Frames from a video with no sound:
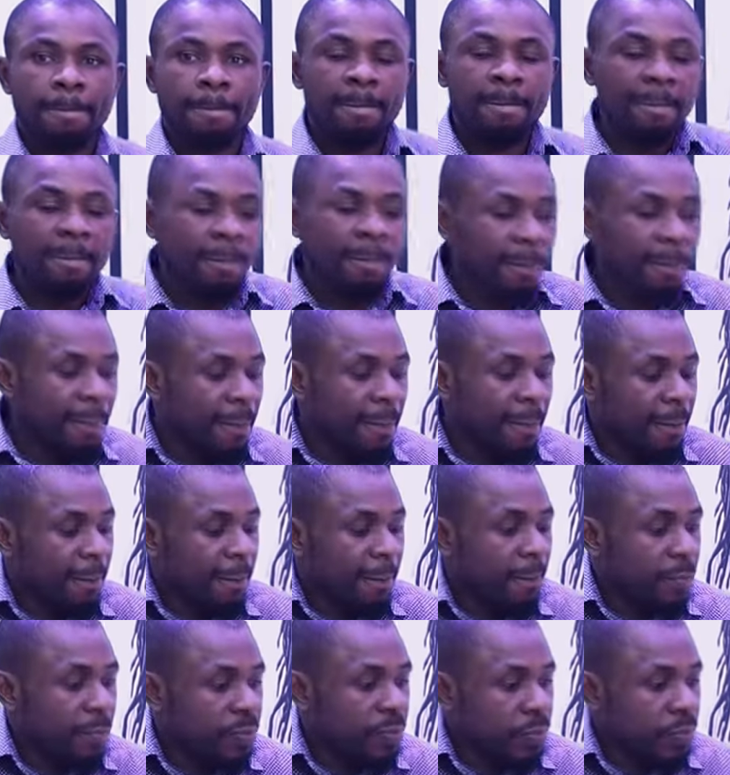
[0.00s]

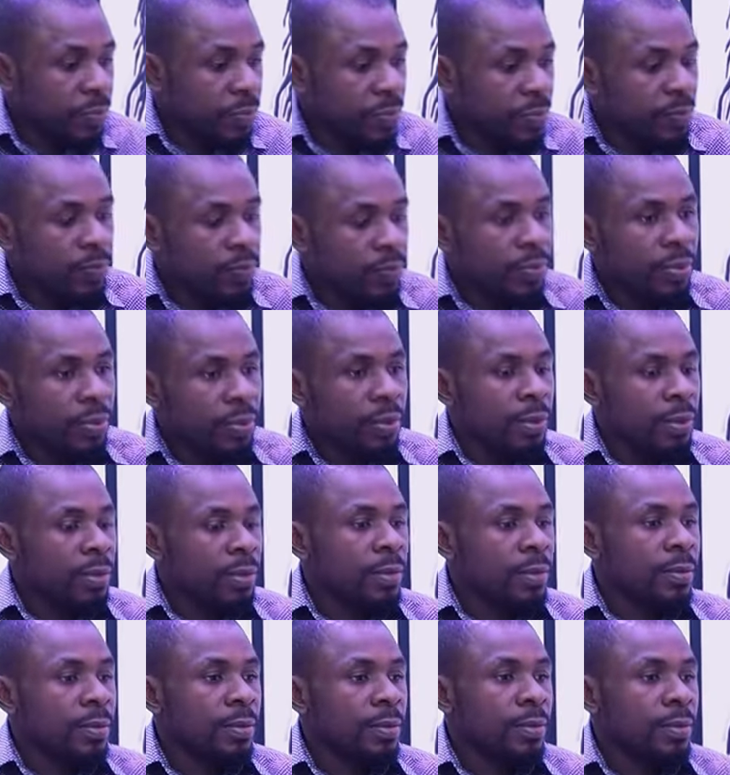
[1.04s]

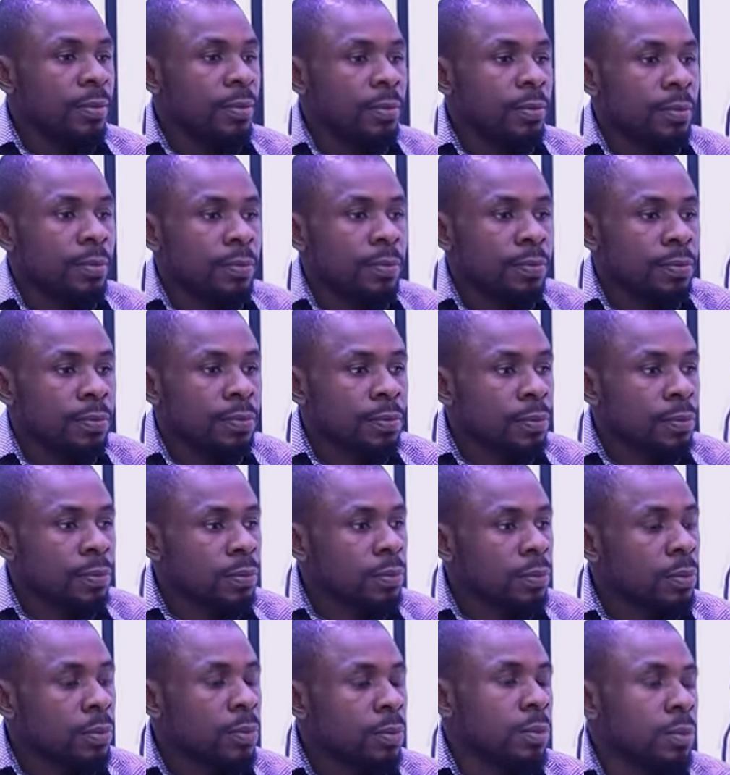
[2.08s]

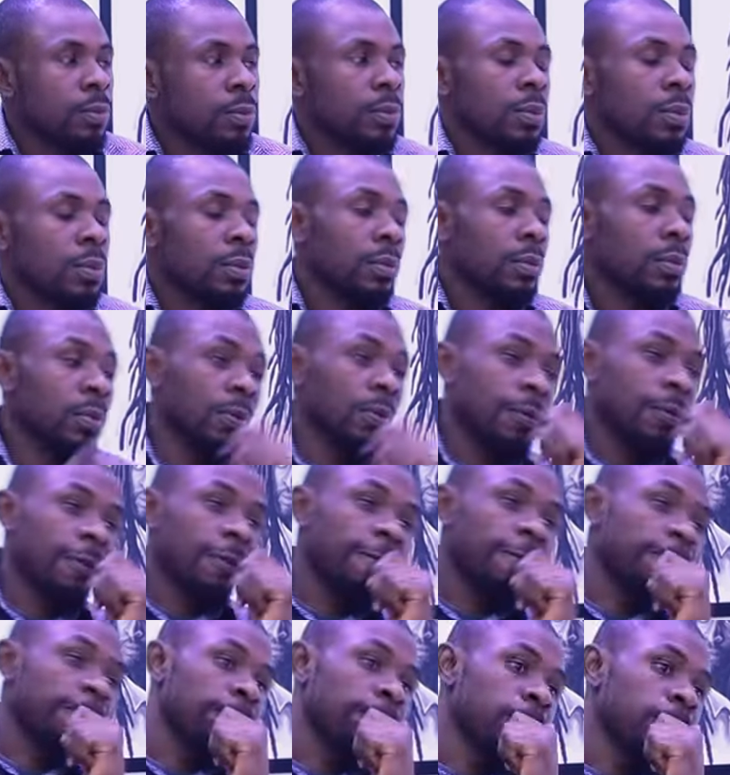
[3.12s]

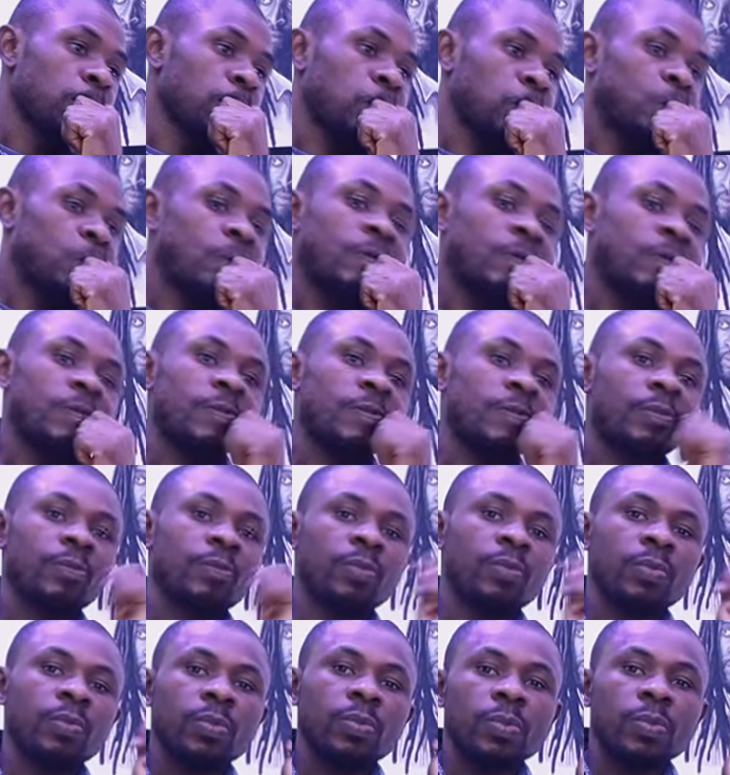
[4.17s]

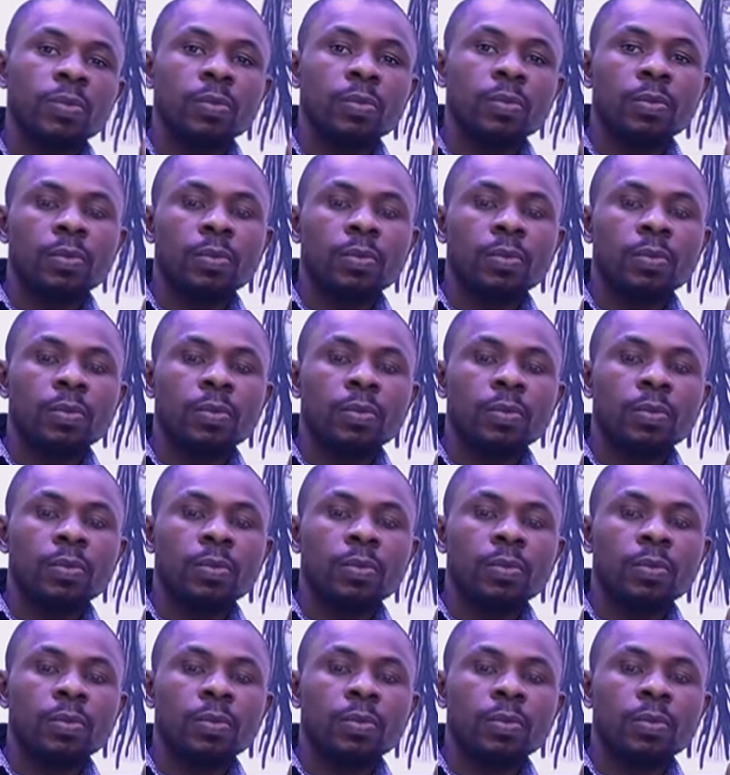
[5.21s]
No words are spoken by the person on screen.